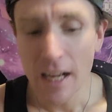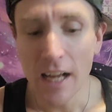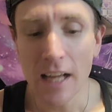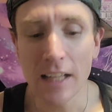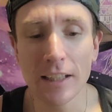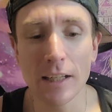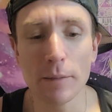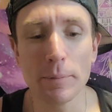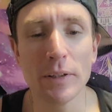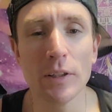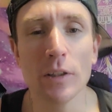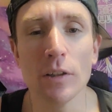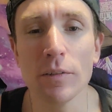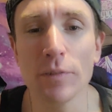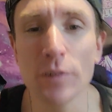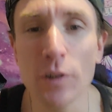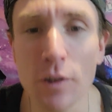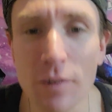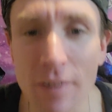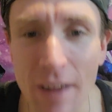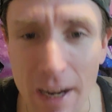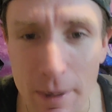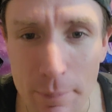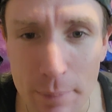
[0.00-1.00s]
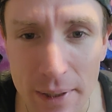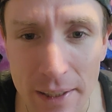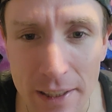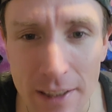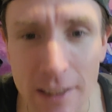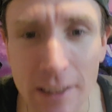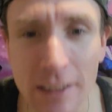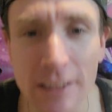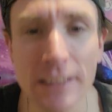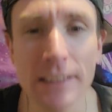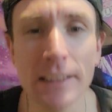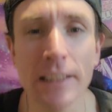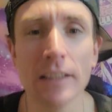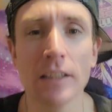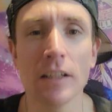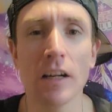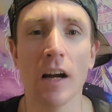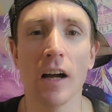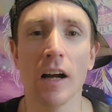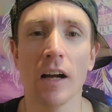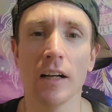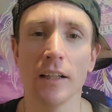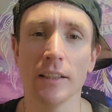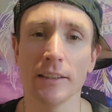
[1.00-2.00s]
Let me know if you have been in
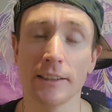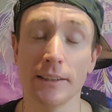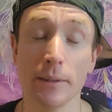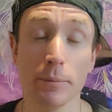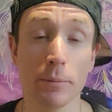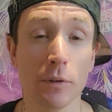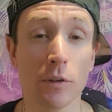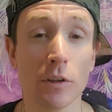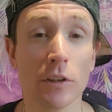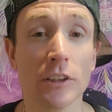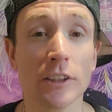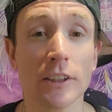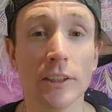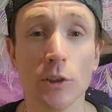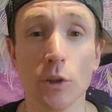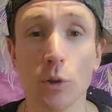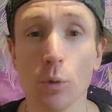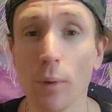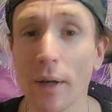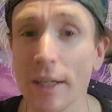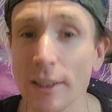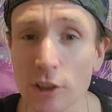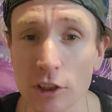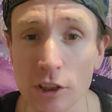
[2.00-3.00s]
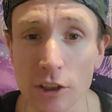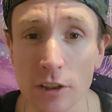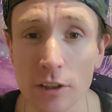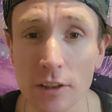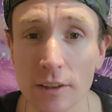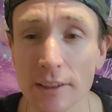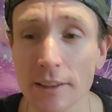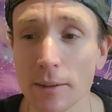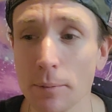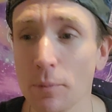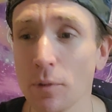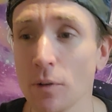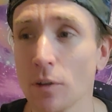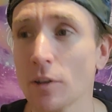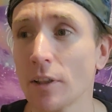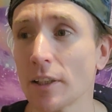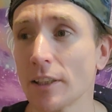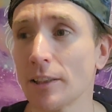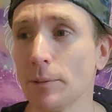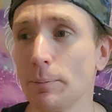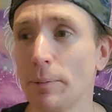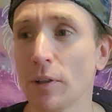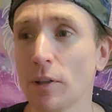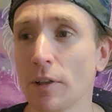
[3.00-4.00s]
a similar situation, a similar
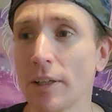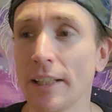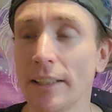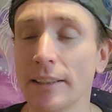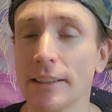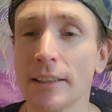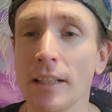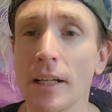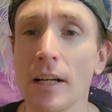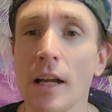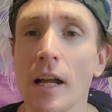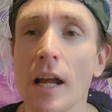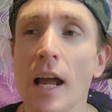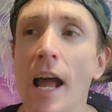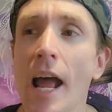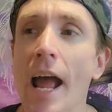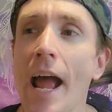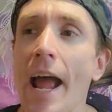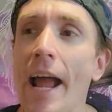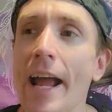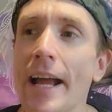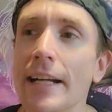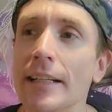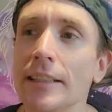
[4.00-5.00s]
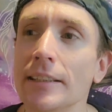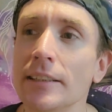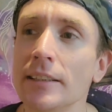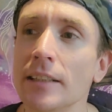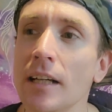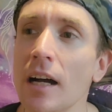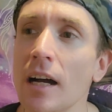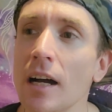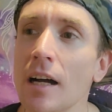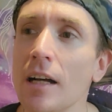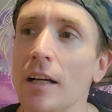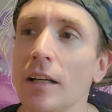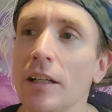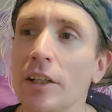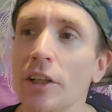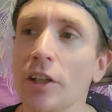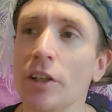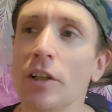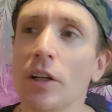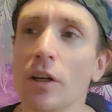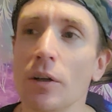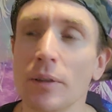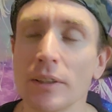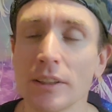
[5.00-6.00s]
experience, and
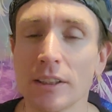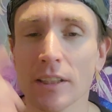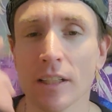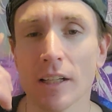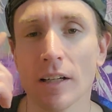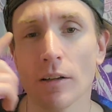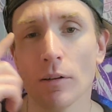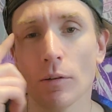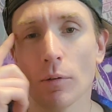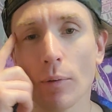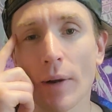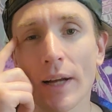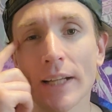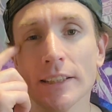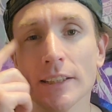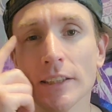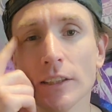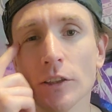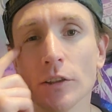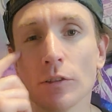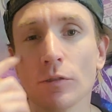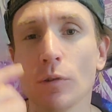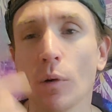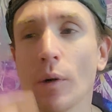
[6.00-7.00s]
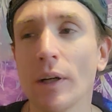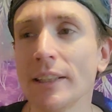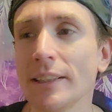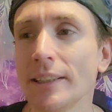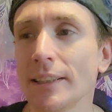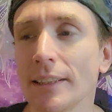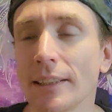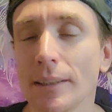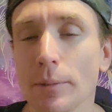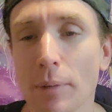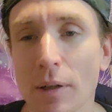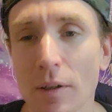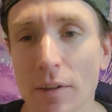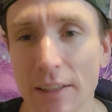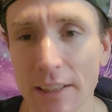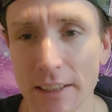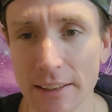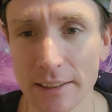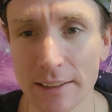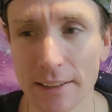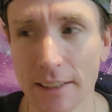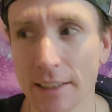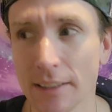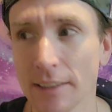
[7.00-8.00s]
it's raising your voices about
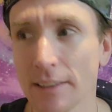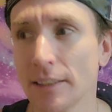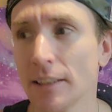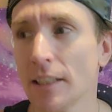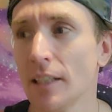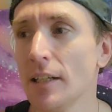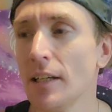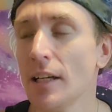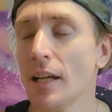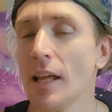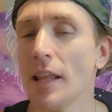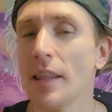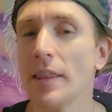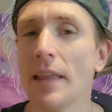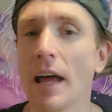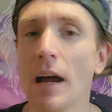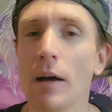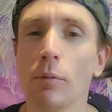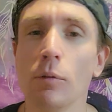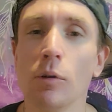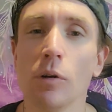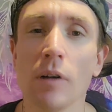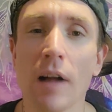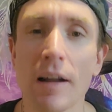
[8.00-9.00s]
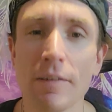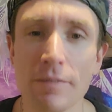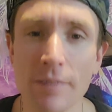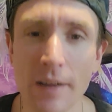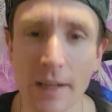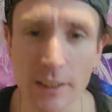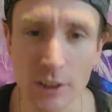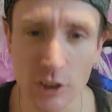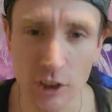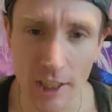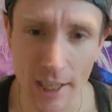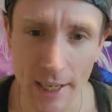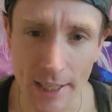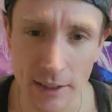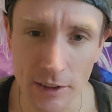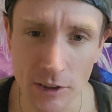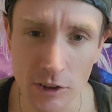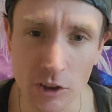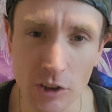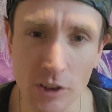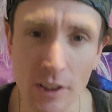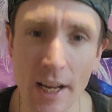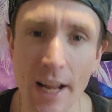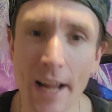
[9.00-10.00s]
these things that will affect
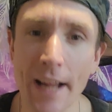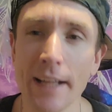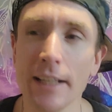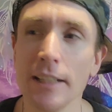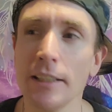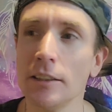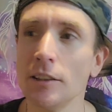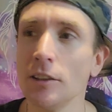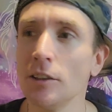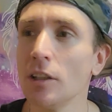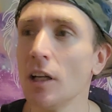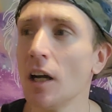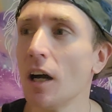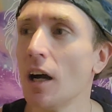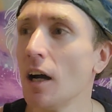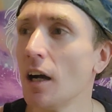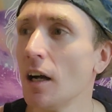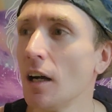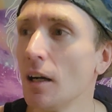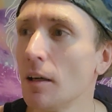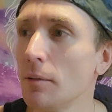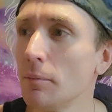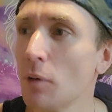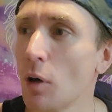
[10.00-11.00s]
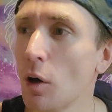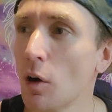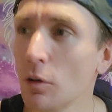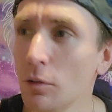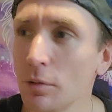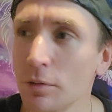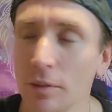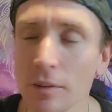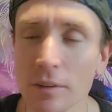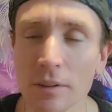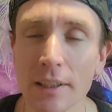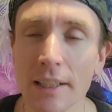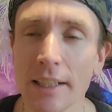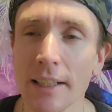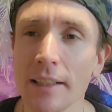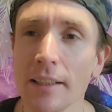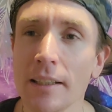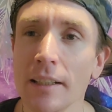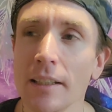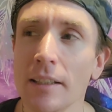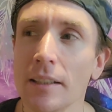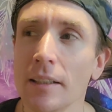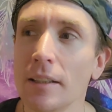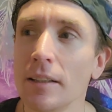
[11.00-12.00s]
change and hopefully
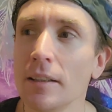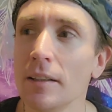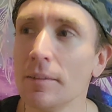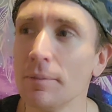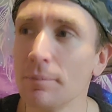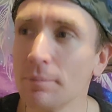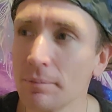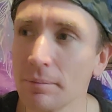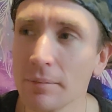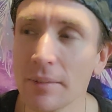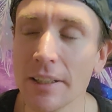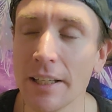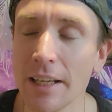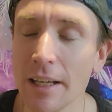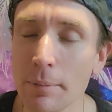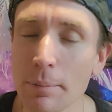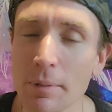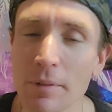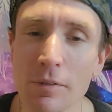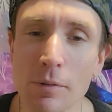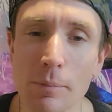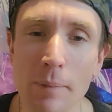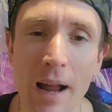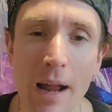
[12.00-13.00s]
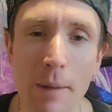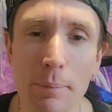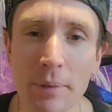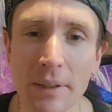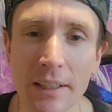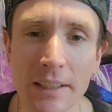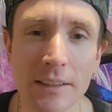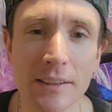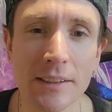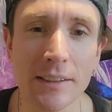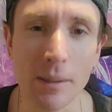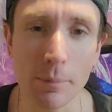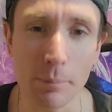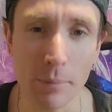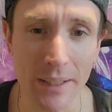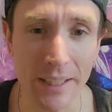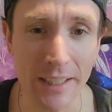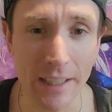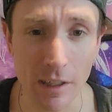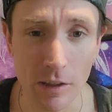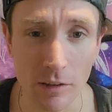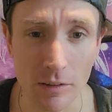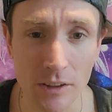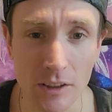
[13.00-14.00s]
keep it from happening to
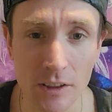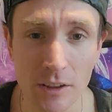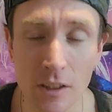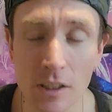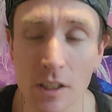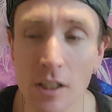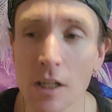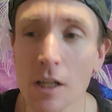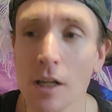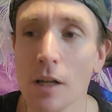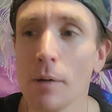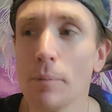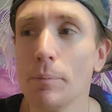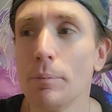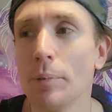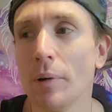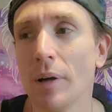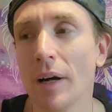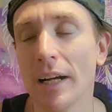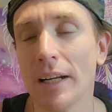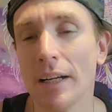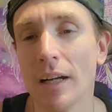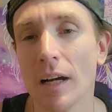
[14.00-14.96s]
somebody else. But